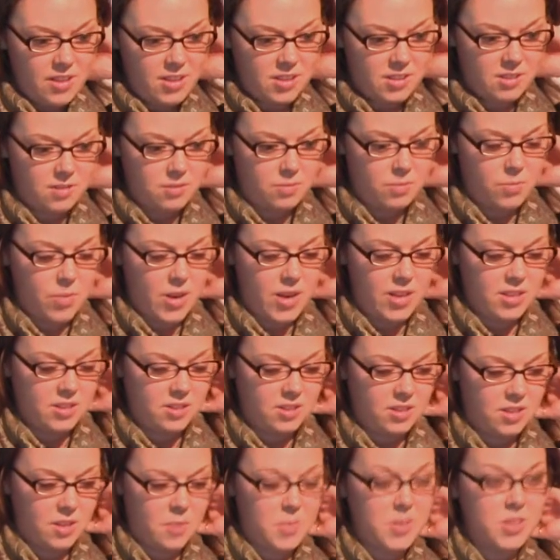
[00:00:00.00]
this
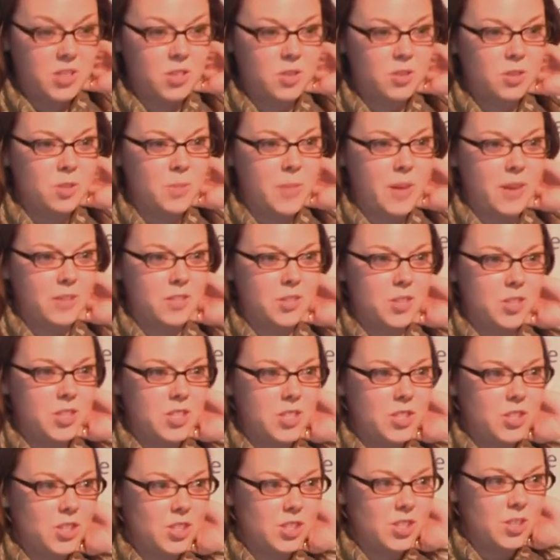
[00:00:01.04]
raised some issues about
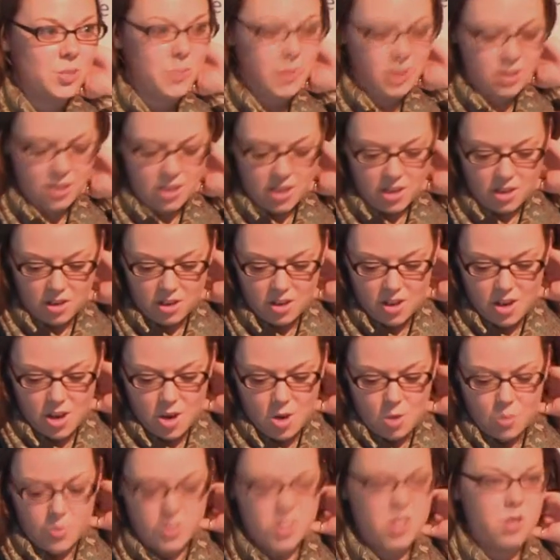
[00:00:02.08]
strategic stability.
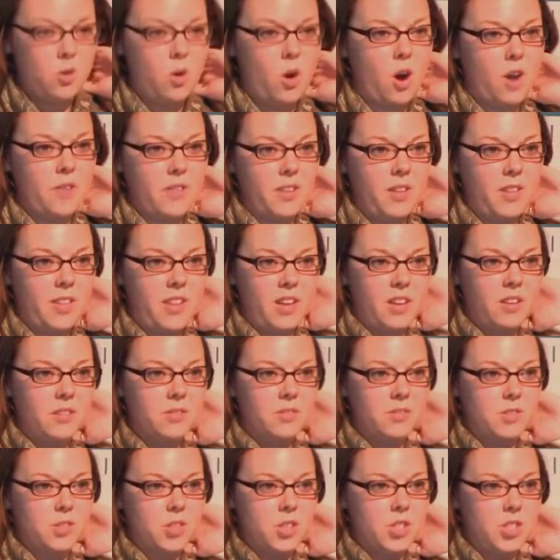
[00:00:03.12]
We do often think
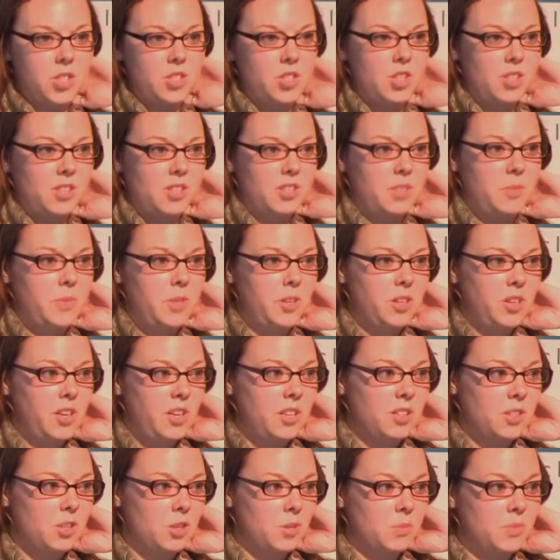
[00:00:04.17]
of strategic stability
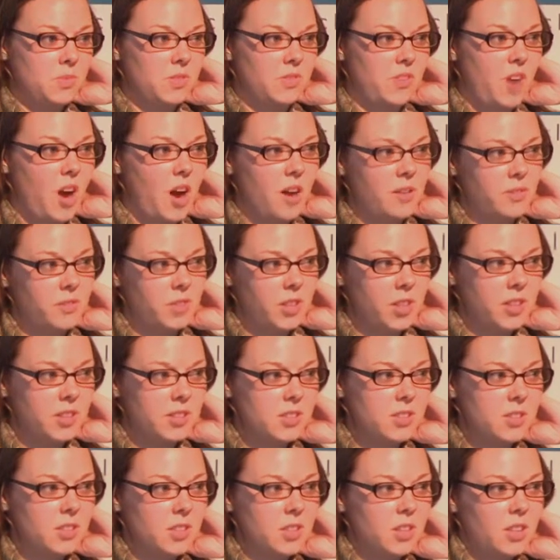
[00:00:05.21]
in terms of
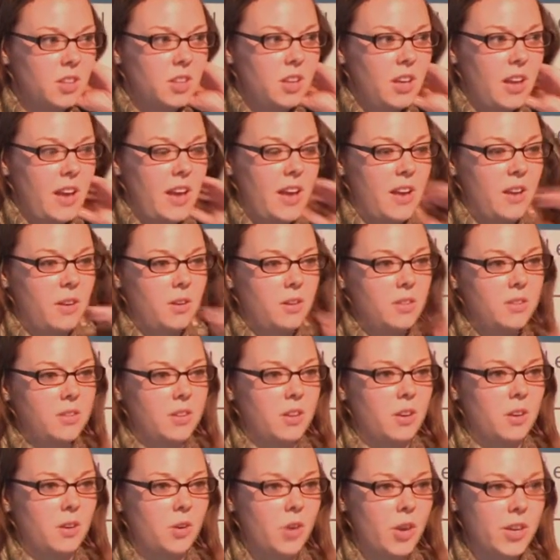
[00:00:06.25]
conflict and
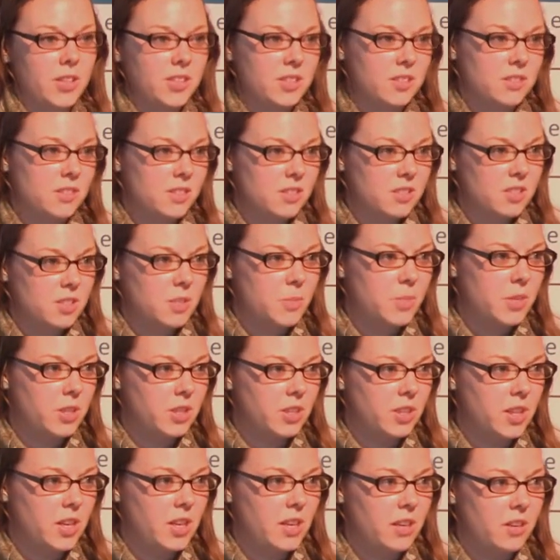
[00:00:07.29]
crisis
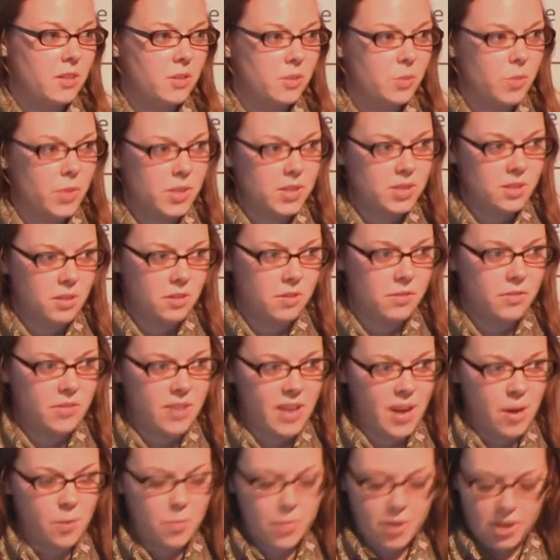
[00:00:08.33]
instability and the risk of
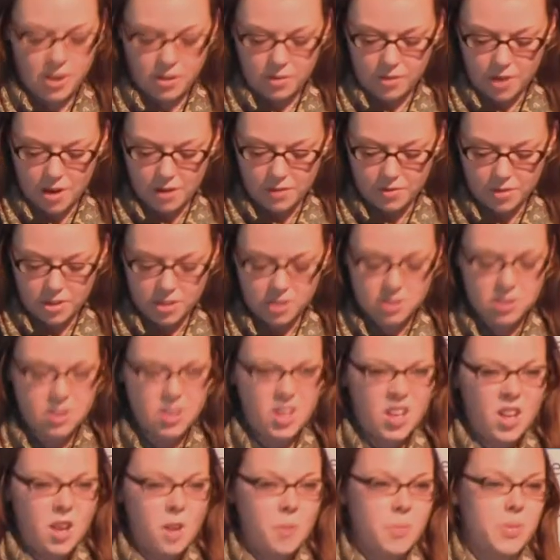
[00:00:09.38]
the outbreak of conflict,
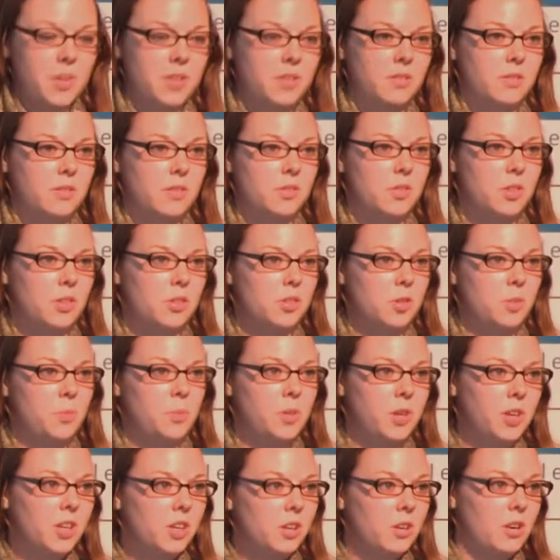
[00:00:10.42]
But there's also
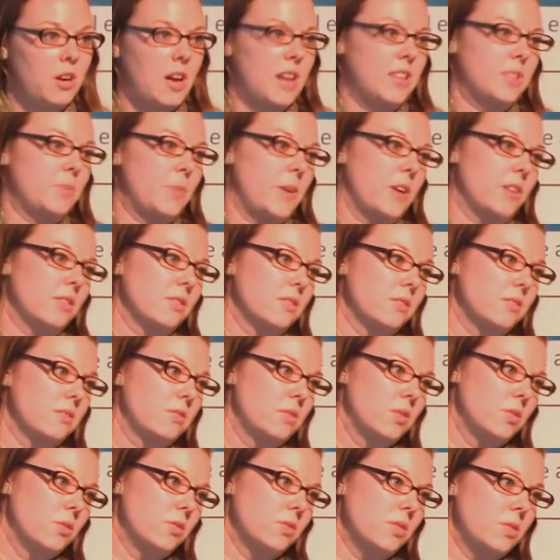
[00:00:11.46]
political aspects
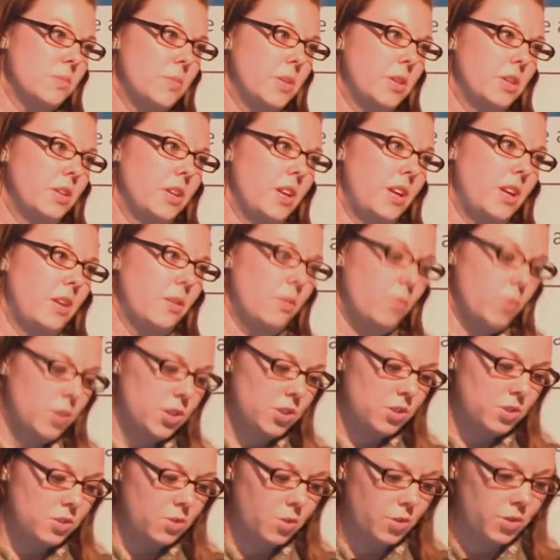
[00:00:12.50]
to stability,
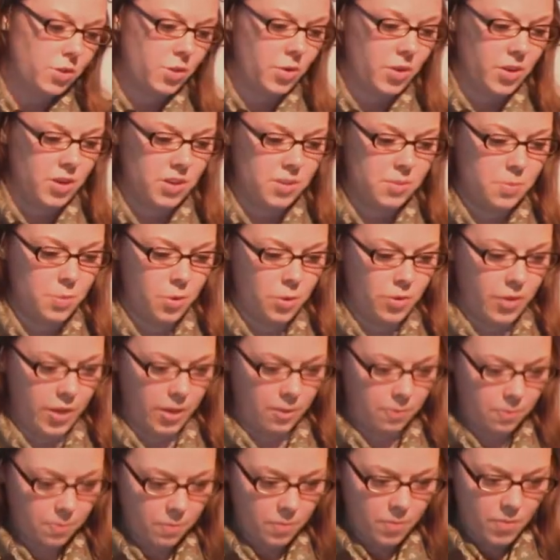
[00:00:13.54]
which North Korea is
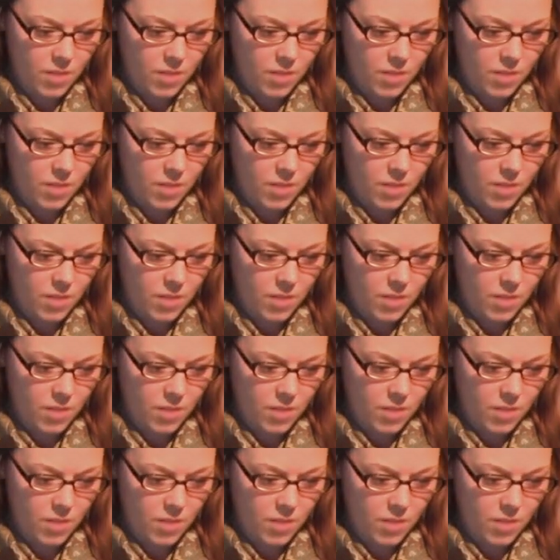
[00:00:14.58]
proving